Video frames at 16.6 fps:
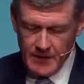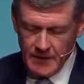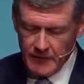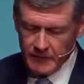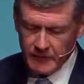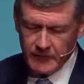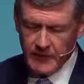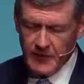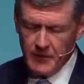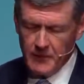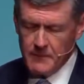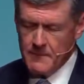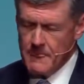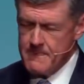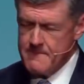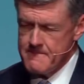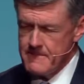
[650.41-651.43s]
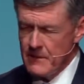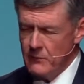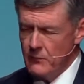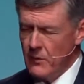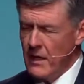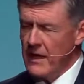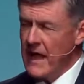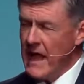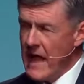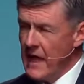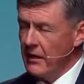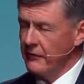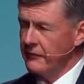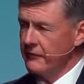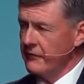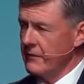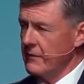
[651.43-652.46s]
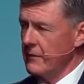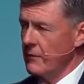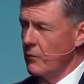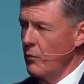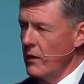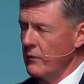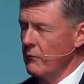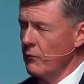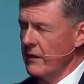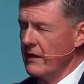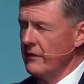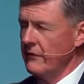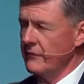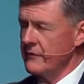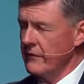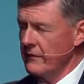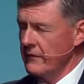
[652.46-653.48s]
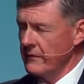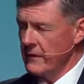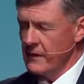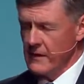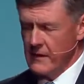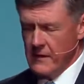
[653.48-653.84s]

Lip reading: And so I want to ask, what is the